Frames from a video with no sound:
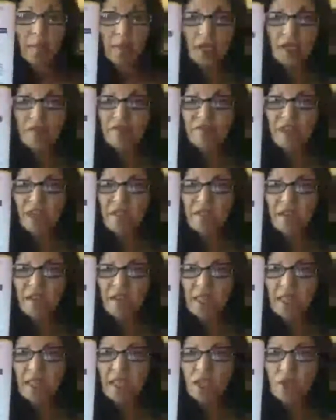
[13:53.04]
If
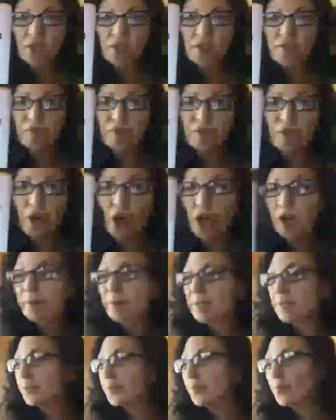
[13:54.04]
anything, use it for your
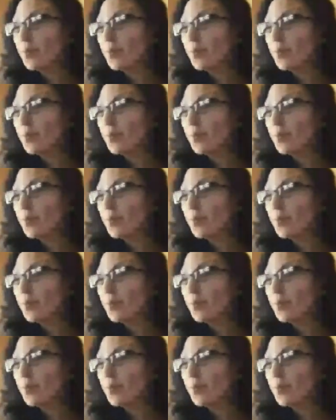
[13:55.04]
arms.